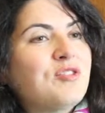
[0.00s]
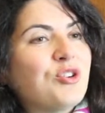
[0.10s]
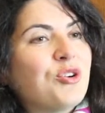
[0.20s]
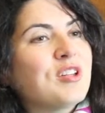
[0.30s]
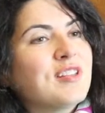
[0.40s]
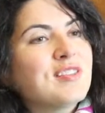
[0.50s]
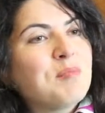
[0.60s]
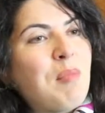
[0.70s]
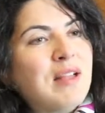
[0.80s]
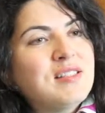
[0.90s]
journalist
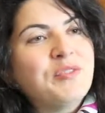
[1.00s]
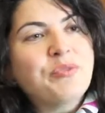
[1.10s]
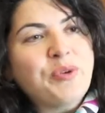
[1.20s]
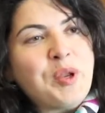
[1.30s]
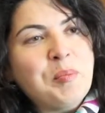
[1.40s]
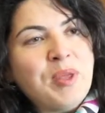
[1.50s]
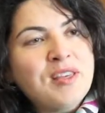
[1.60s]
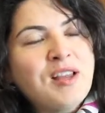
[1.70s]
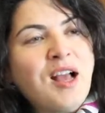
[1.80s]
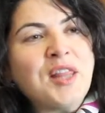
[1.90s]
Matti
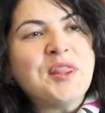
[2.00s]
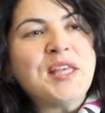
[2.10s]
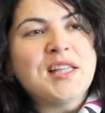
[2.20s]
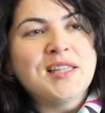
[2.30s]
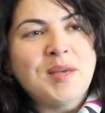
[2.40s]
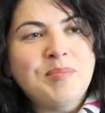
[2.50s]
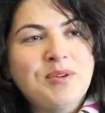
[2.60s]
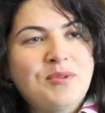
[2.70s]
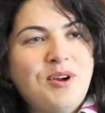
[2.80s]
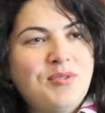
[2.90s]
Friedman on the
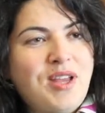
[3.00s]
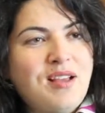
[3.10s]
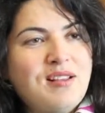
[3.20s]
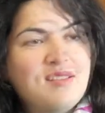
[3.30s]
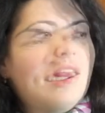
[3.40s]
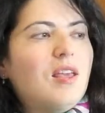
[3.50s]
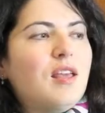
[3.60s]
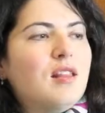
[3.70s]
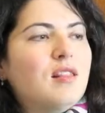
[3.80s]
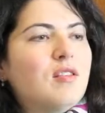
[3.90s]
Aleppo Codex.
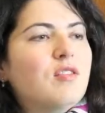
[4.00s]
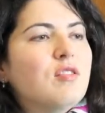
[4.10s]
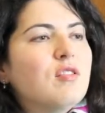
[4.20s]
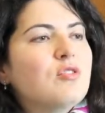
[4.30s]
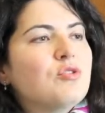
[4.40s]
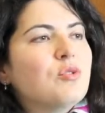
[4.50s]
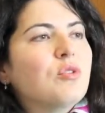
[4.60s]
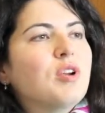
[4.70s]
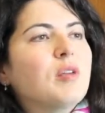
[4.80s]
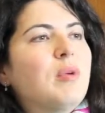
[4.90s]
This is a
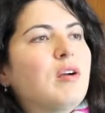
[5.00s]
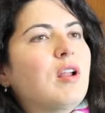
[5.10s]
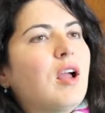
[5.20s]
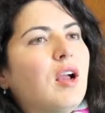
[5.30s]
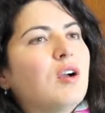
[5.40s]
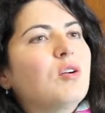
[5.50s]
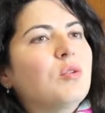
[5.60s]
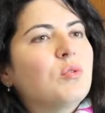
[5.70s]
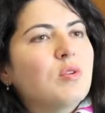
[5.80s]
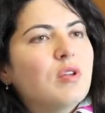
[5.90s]
story about
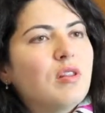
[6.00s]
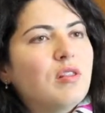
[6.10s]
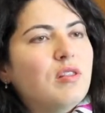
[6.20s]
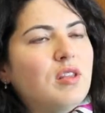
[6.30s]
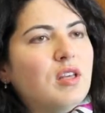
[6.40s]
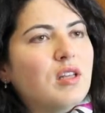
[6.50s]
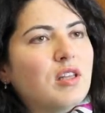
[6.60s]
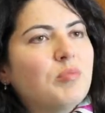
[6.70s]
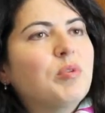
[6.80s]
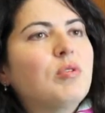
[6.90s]
how the
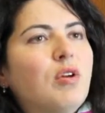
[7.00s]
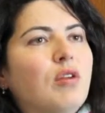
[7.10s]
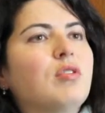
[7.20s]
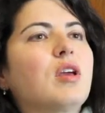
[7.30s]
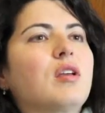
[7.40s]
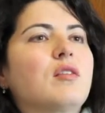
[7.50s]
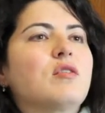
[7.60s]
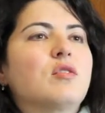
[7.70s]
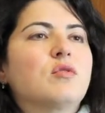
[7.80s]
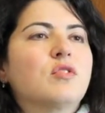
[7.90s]
Aleppo Codex,
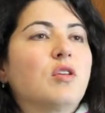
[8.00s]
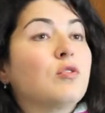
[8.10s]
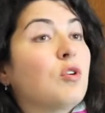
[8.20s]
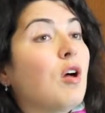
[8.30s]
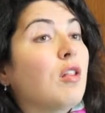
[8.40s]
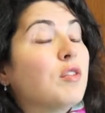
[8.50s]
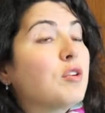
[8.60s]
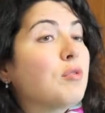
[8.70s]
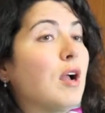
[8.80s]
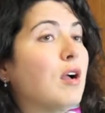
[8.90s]
it's also called the
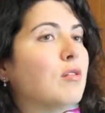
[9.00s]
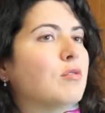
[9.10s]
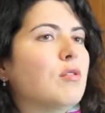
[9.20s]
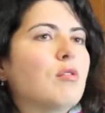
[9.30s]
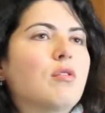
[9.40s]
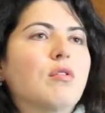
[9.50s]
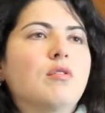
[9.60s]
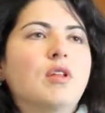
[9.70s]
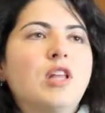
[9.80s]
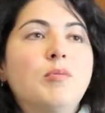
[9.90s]
Crown or the
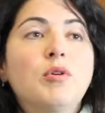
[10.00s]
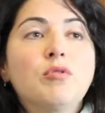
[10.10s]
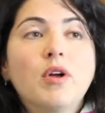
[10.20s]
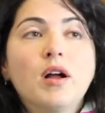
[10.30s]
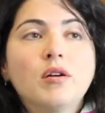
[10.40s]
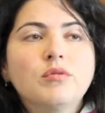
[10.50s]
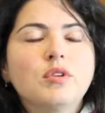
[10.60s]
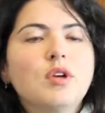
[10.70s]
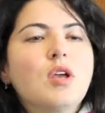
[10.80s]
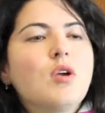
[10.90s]
Aleppo Crown,
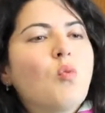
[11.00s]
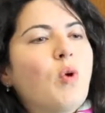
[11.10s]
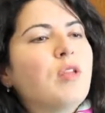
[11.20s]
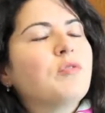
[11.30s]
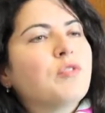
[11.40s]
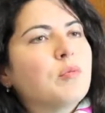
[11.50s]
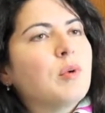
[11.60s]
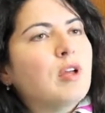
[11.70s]
went from